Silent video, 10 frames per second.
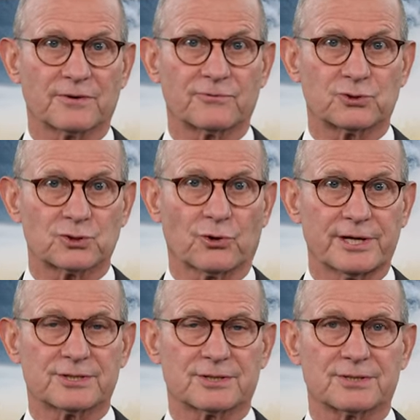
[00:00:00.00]
of
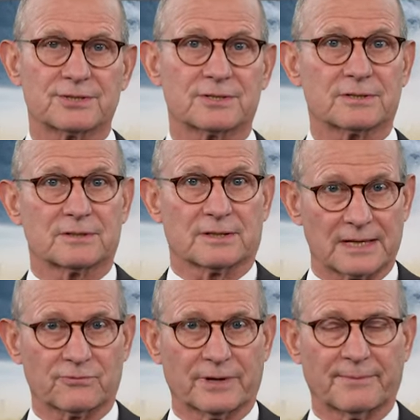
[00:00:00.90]
choices
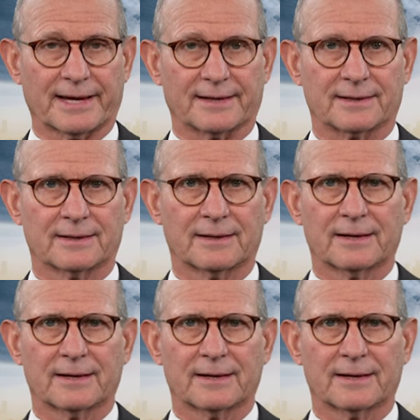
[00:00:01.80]
that we make.